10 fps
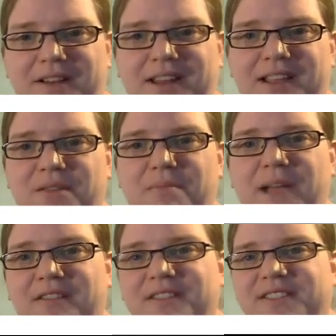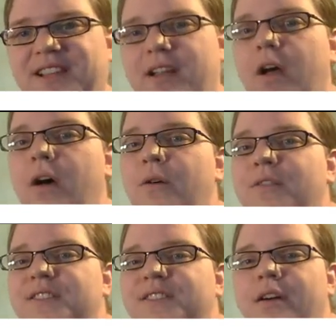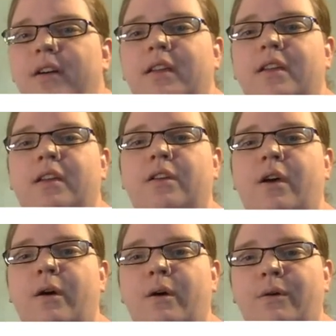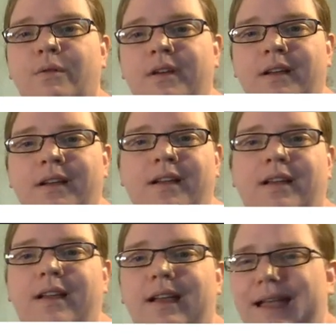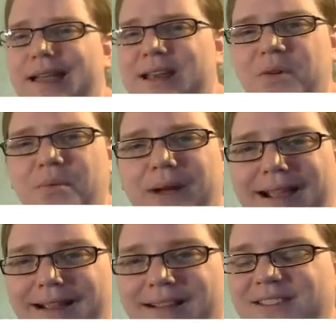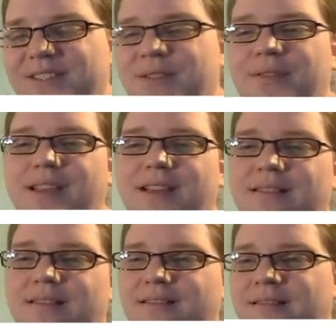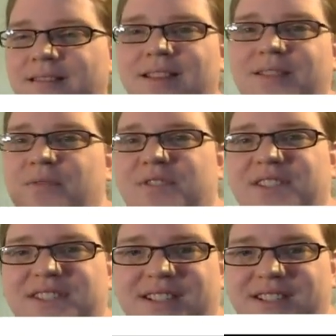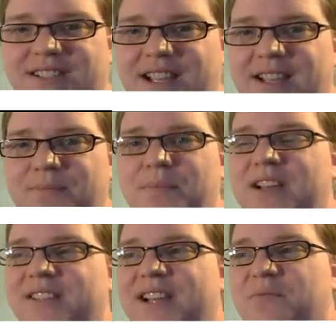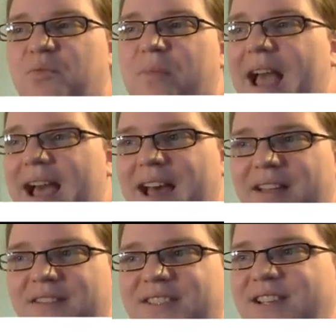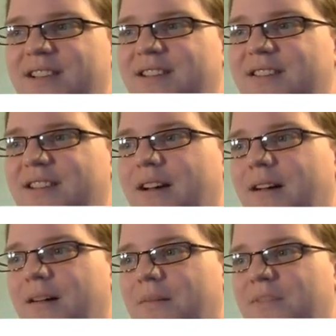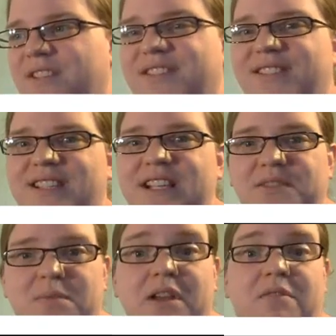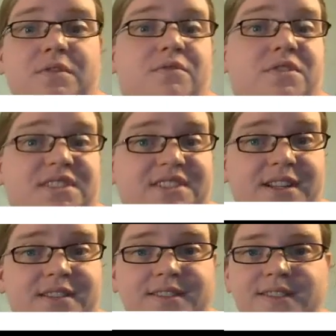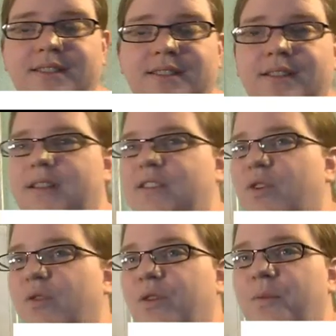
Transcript: Like the battery's like, oh, this current can go anywhere, and so then the resistance, like, because it has more paths, it doesn't see as big of a resistance in total.